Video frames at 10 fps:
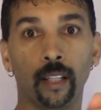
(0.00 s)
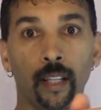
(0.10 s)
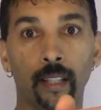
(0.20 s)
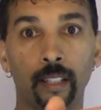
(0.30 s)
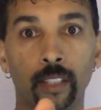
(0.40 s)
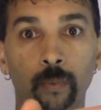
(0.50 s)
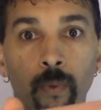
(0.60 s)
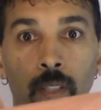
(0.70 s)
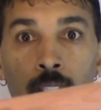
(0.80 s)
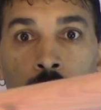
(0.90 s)
like this
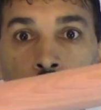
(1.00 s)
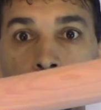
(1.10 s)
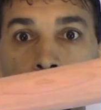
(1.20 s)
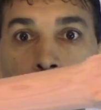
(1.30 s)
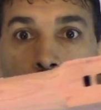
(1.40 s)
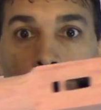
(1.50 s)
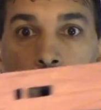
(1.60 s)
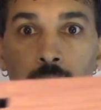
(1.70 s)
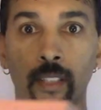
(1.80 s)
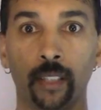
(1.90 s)
1 inch,
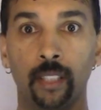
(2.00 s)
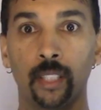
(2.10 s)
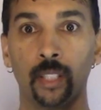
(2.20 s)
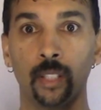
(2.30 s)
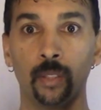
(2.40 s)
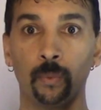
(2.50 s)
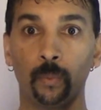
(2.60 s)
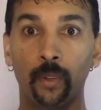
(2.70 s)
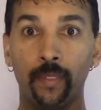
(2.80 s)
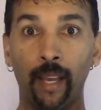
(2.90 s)

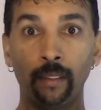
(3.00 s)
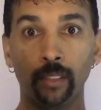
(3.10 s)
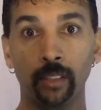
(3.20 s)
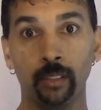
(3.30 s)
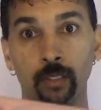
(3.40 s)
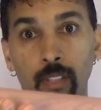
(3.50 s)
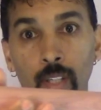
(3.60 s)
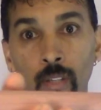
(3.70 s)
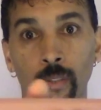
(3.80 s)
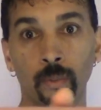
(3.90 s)
without the tuning
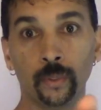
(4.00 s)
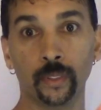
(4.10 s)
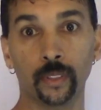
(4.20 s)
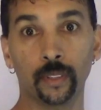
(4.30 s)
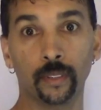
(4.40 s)
holes,